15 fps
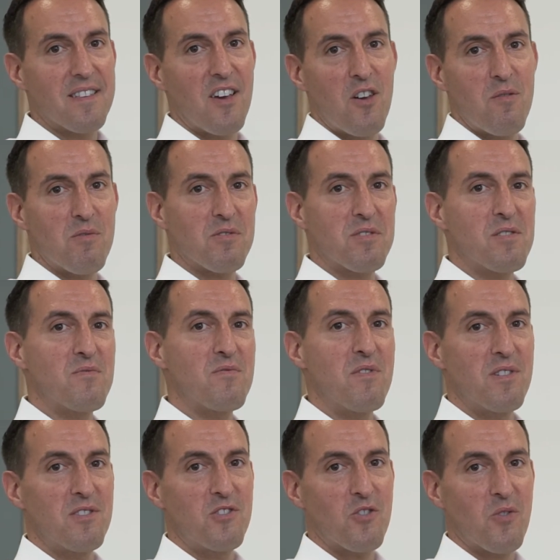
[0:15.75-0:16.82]
I hope you're still
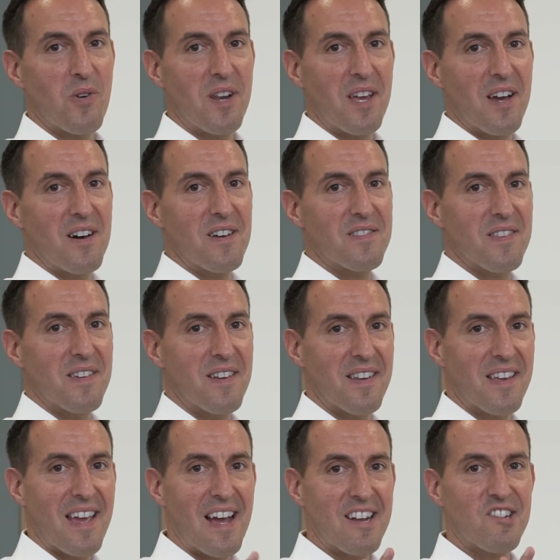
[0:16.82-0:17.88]
joining us
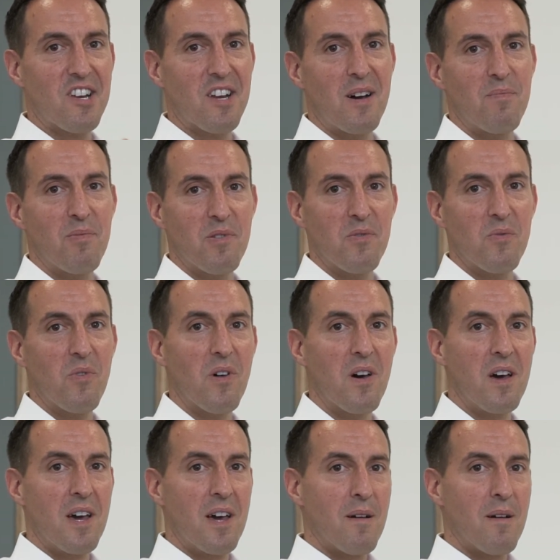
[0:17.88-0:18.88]
and catching up on all the